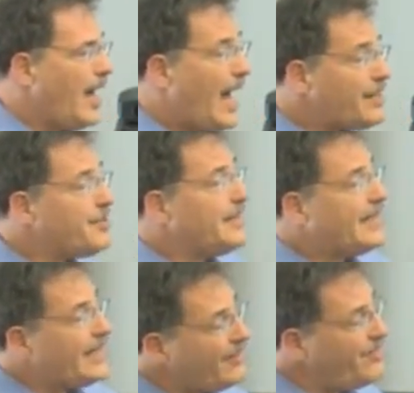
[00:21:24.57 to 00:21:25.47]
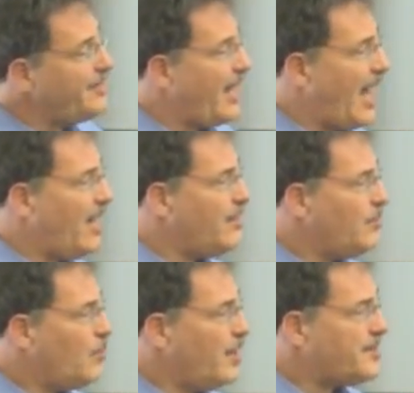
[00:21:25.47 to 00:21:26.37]
Actually, given that,
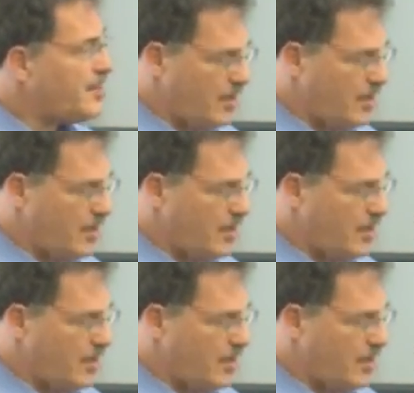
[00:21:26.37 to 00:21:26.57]
what's